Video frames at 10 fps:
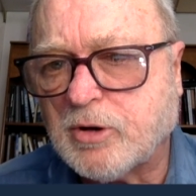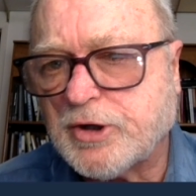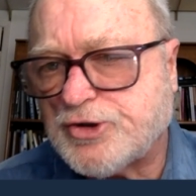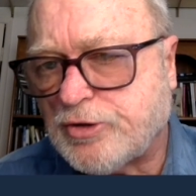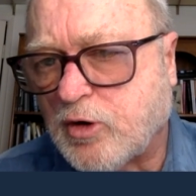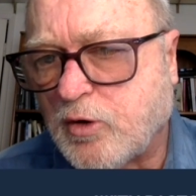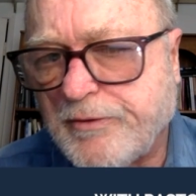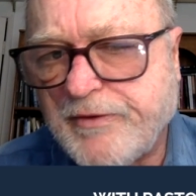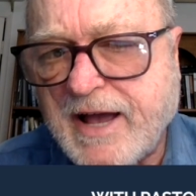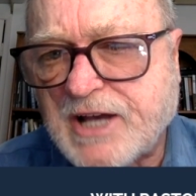Because, you know, the
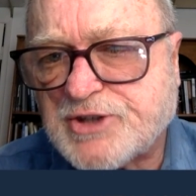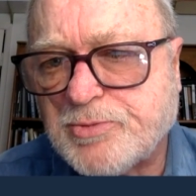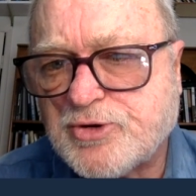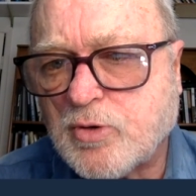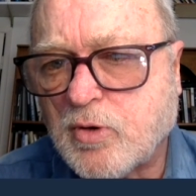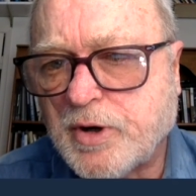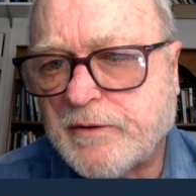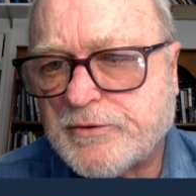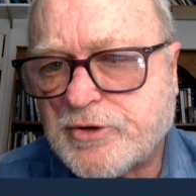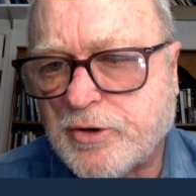vast majority
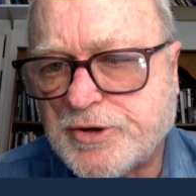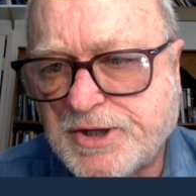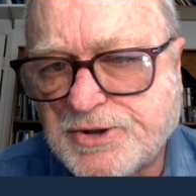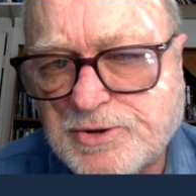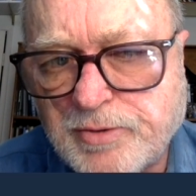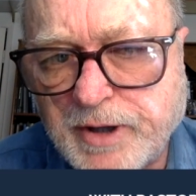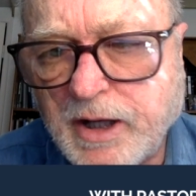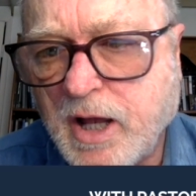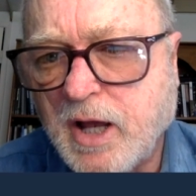of church history,